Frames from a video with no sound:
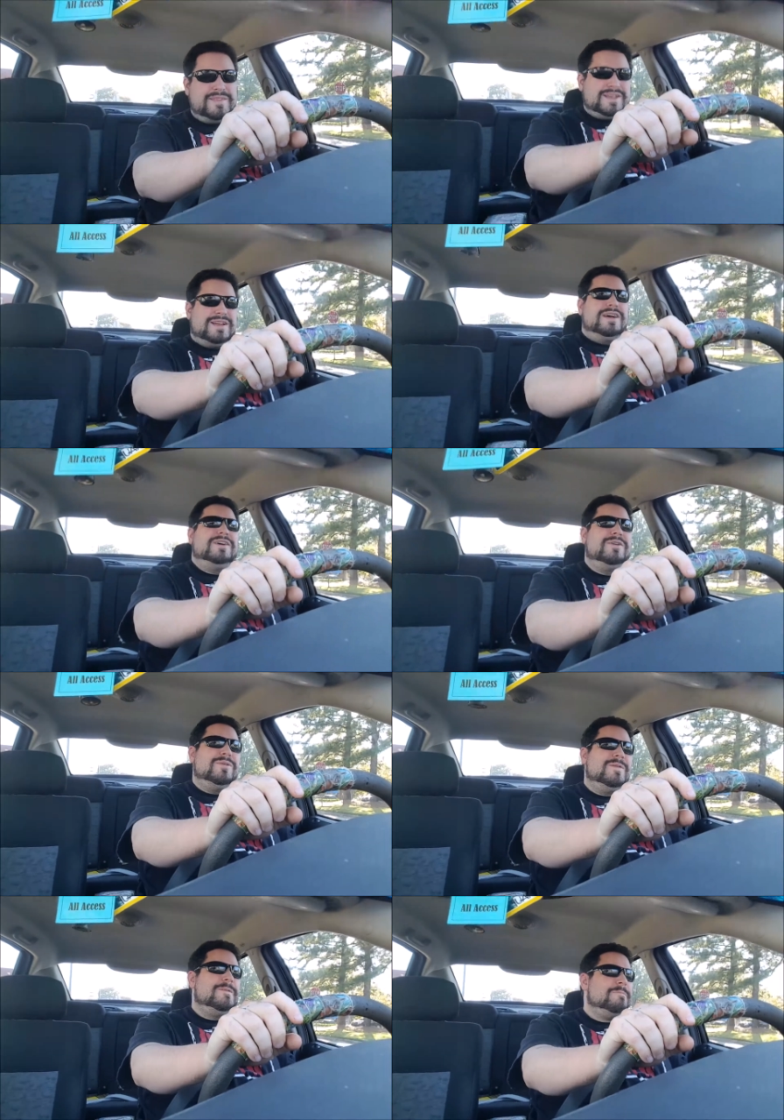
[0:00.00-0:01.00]
You
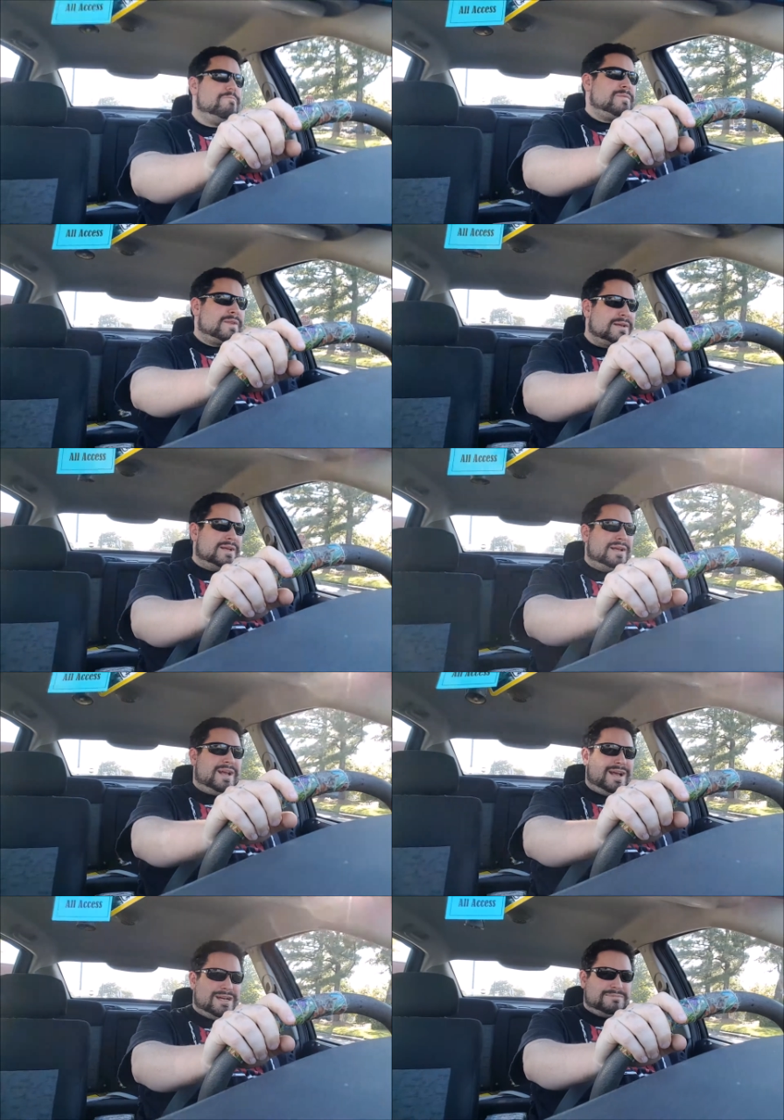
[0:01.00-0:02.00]
know,
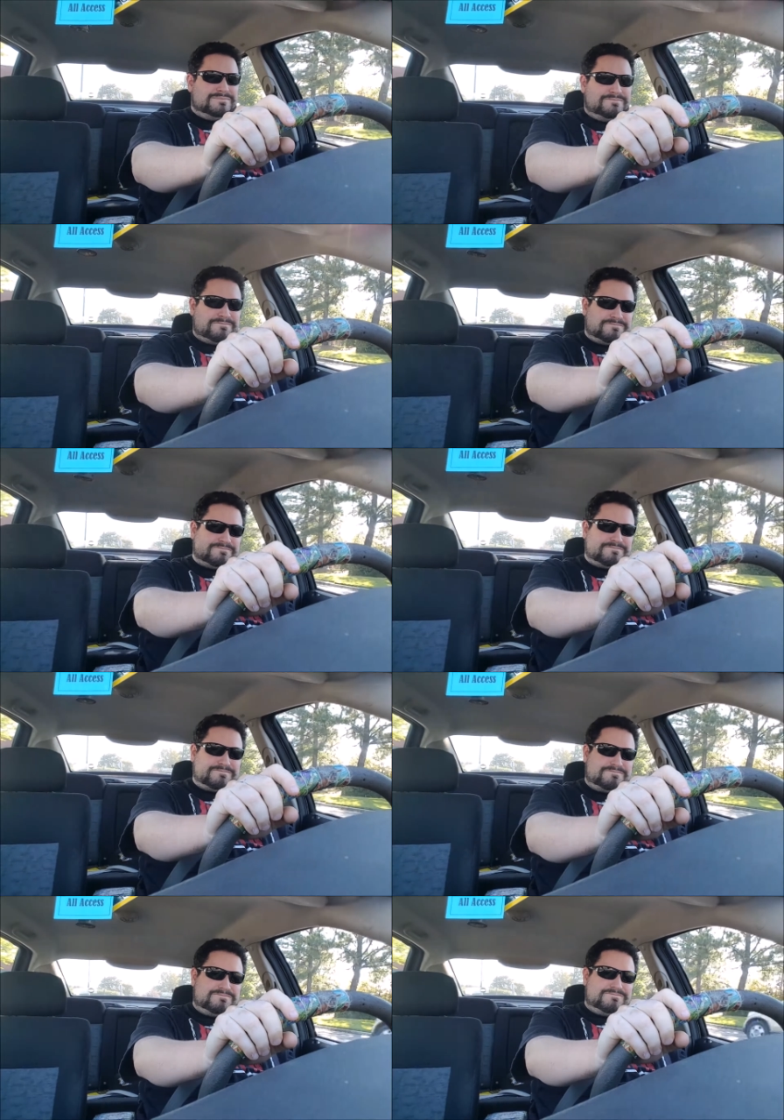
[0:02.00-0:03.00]
um,
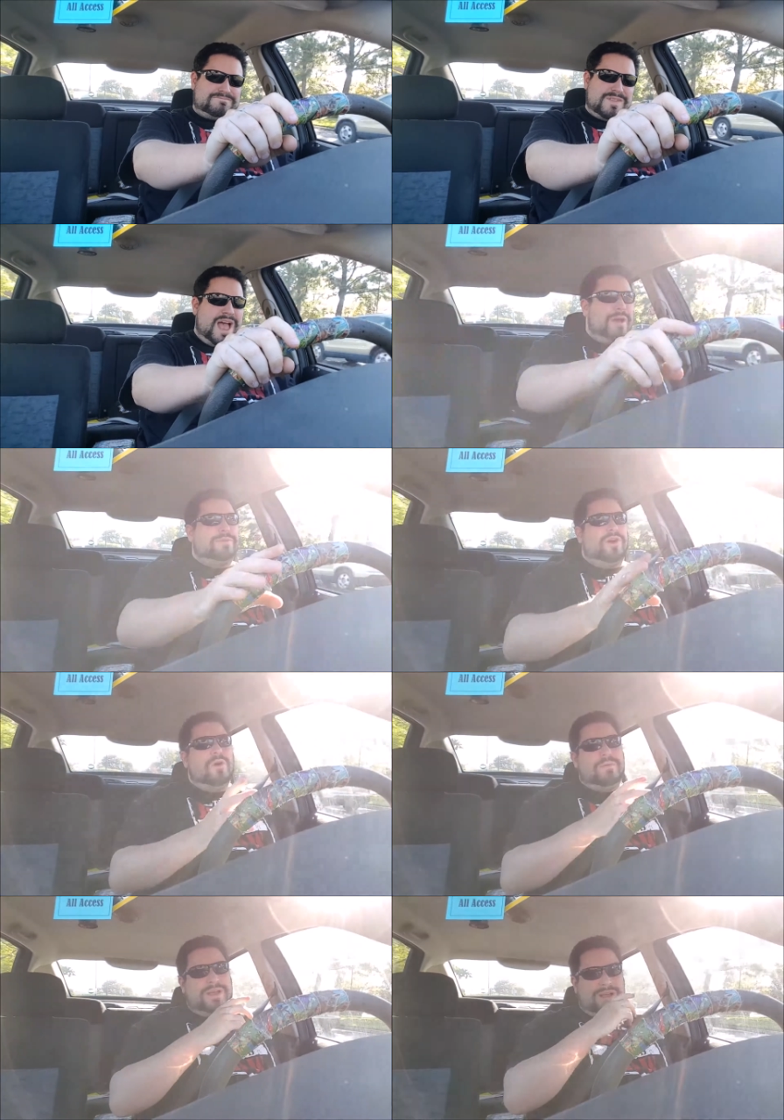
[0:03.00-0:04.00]
I was
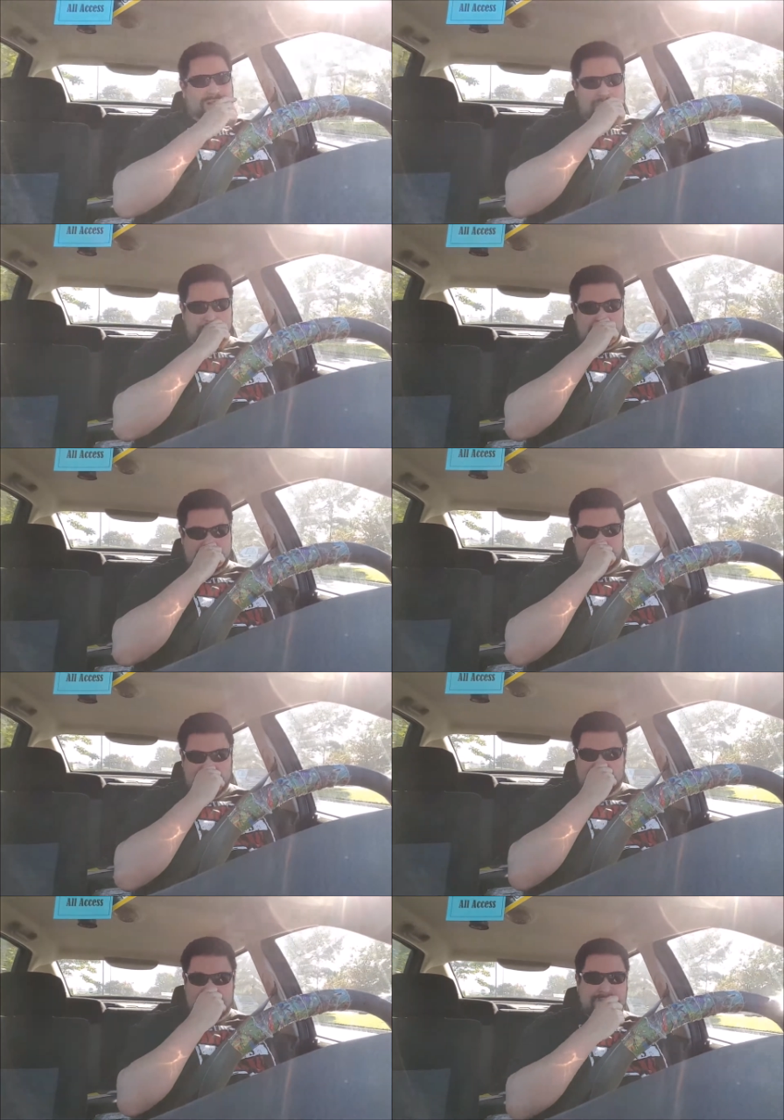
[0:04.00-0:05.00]
hoping a little bit
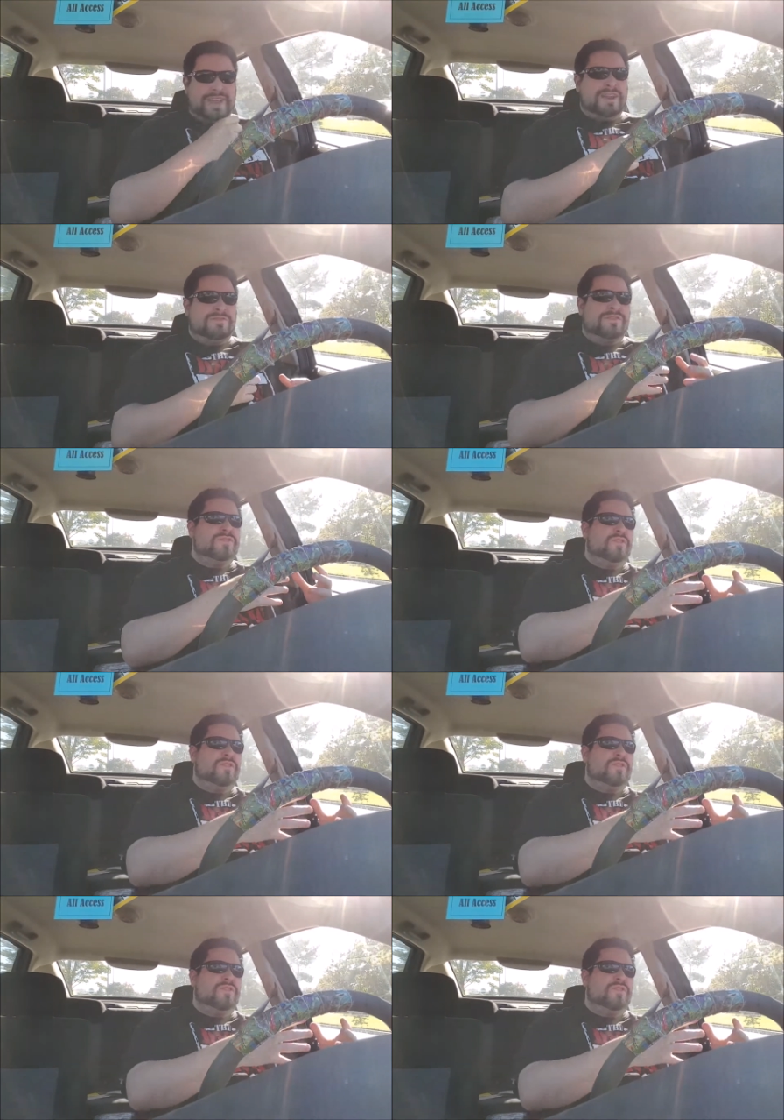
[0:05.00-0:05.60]
more in the vein of